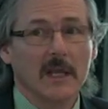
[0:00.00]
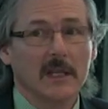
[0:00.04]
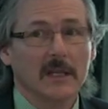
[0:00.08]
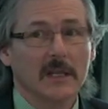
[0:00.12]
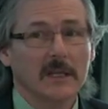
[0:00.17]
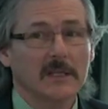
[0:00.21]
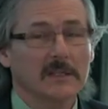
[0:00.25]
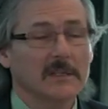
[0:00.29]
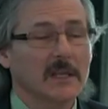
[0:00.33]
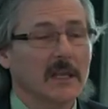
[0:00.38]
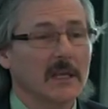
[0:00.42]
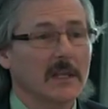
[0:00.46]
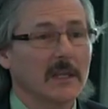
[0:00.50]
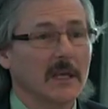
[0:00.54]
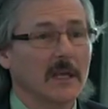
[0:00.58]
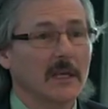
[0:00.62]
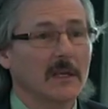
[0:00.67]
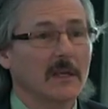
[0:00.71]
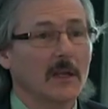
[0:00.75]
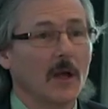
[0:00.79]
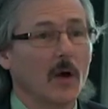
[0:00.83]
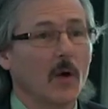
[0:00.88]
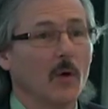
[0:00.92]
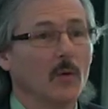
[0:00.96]
Let's say
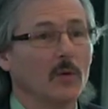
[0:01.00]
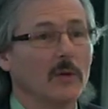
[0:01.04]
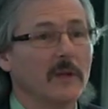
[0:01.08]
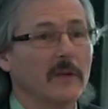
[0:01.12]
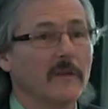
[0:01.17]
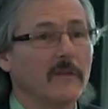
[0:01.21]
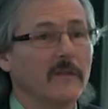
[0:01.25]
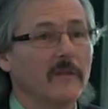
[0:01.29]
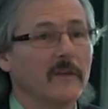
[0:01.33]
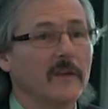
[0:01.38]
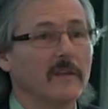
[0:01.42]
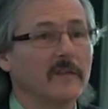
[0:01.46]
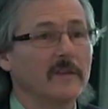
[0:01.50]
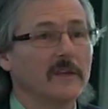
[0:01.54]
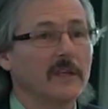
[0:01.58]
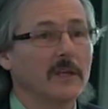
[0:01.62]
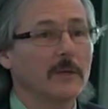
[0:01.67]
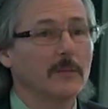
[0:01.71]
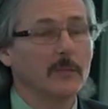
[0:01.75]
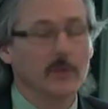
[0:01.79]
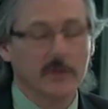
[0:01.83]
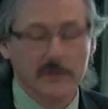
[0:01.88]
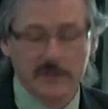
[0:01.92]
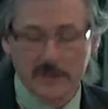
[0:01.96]
that only
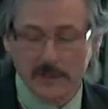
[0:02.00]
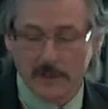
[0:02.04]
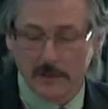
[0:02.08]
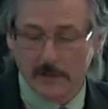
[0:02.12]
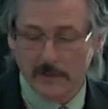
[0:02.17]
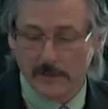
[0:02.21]
50%